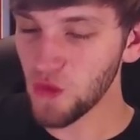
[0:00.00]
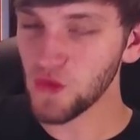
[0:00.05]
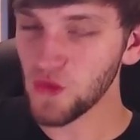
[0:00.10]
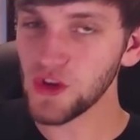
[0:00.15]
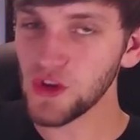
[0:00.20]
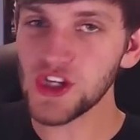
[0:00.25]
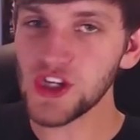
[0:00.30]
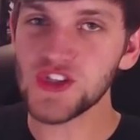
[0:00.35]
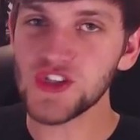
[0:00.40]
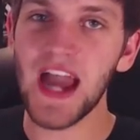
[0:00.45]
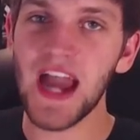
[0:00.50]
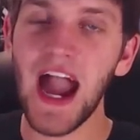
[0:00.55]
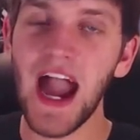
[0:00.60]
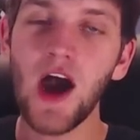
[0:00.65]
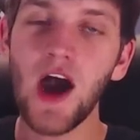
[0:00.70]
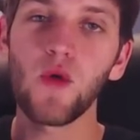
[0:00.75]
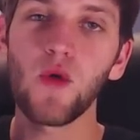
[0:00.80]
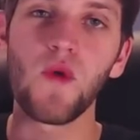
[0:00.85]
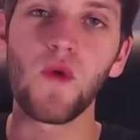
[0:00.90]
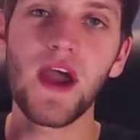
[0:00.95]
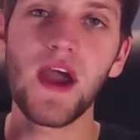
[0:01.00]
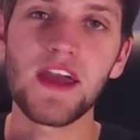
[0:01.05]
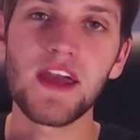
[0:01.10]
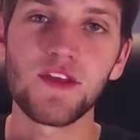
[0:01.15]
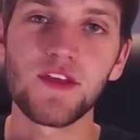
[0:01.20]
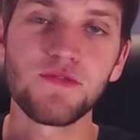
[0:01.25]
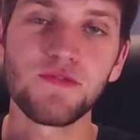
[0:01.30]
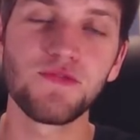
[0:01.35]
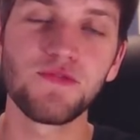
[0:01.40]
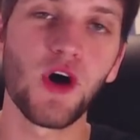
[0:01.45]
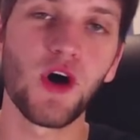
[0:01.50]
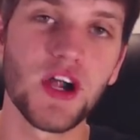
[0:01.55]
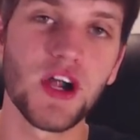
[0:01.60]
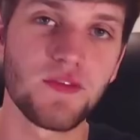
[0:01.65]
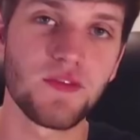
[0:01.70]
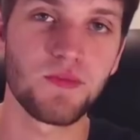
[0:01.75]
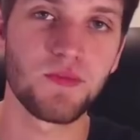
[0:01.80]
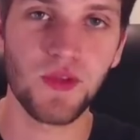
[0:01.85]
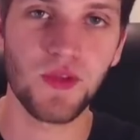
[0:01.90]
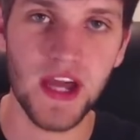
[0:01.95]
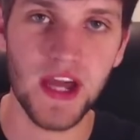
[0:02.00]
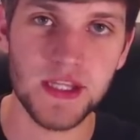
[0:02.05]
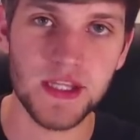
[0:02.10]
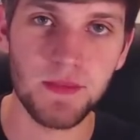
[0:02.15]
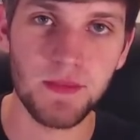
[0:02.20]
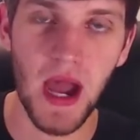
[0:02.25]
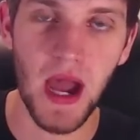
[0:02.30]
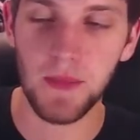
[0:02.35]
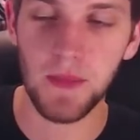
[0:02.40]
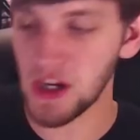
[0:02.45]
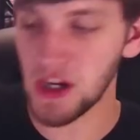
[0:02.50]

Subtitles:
really just outweigh the fun of playing the map.